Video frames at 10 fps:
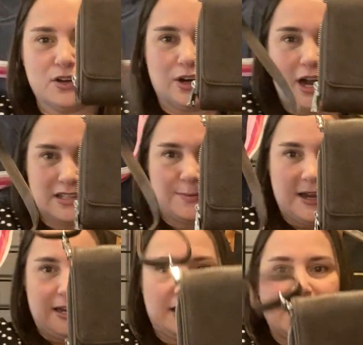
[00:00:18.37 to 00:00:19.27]

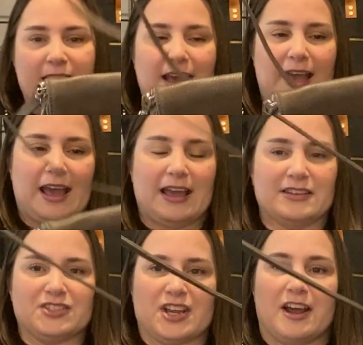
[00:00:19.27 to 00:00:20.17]
crossbody,
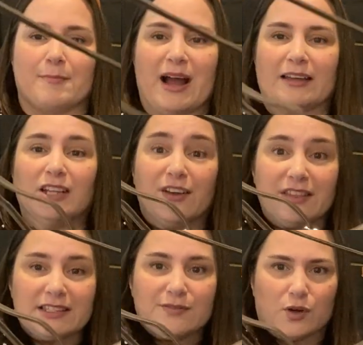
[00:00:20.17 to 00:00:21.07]
and I love
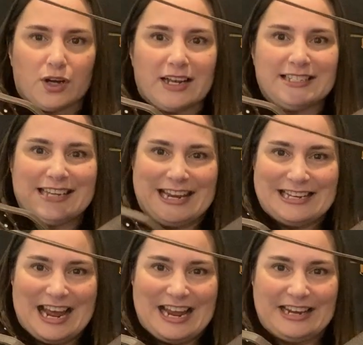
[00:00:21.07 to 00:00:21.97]
this for a
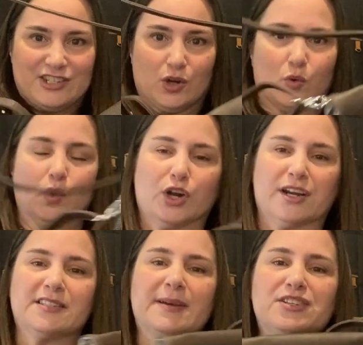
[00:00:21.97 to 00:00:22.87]
date night,
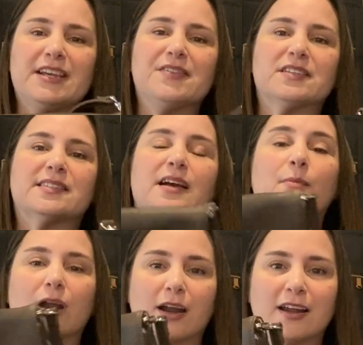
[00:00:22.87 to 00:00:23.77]
or especially in the
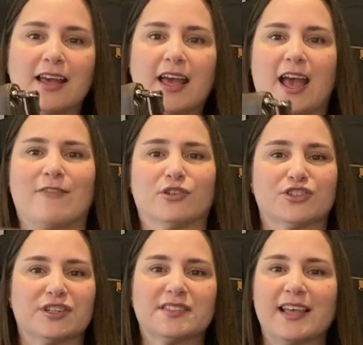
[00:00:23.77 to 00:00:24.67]
summer if you're
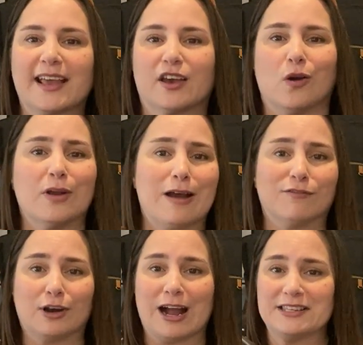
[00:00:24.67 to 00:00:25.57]
just like going
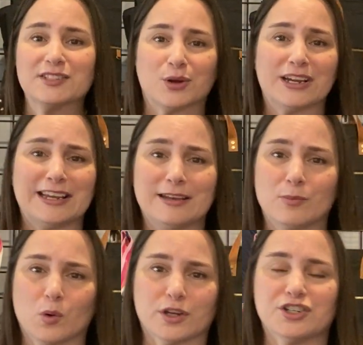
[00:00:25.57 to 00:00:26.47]
out for ice
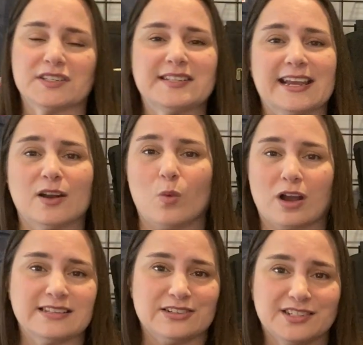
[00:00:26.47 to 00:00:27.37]
cream or you're just taking a
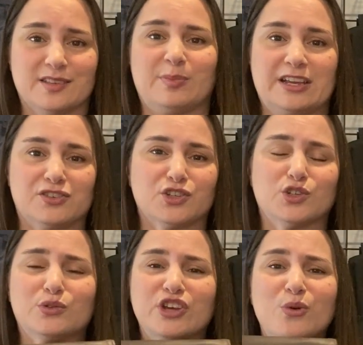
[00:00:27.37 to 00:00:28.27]
walk down to the beach.
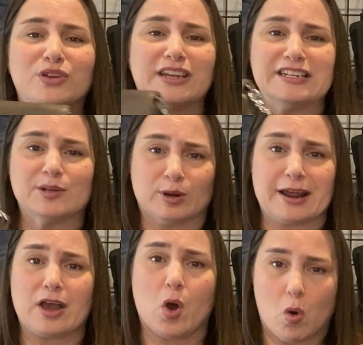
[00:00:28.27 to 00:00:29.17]
You don't need to
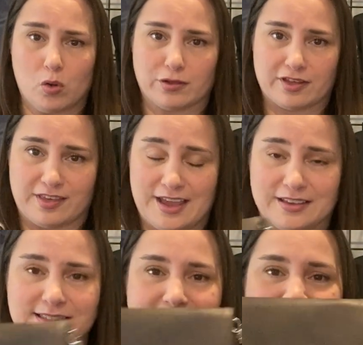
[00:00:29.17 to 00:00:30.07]
bring all the
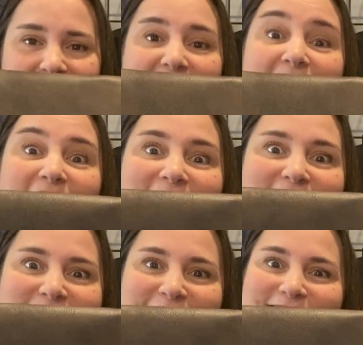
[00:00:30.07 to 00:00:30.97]
things.
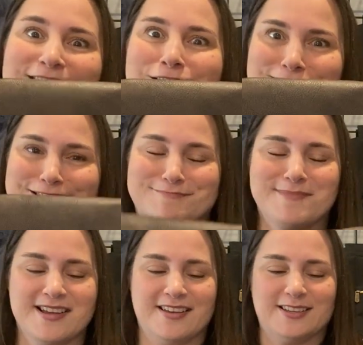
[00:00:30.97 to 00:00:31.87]
This is
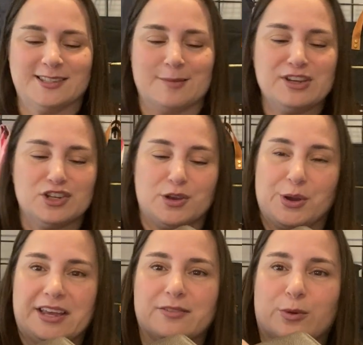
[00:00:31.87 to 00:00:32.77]
awesome. So let me show you
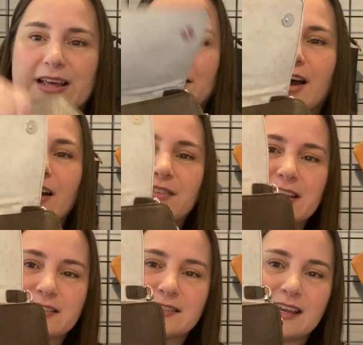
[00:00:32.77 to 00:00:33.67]
it. What I love
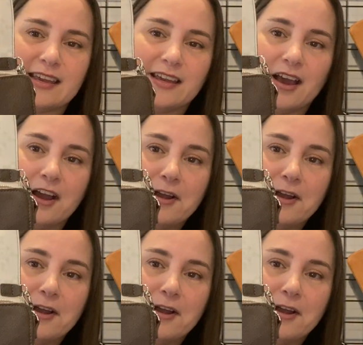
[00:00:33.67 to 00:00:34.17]
is the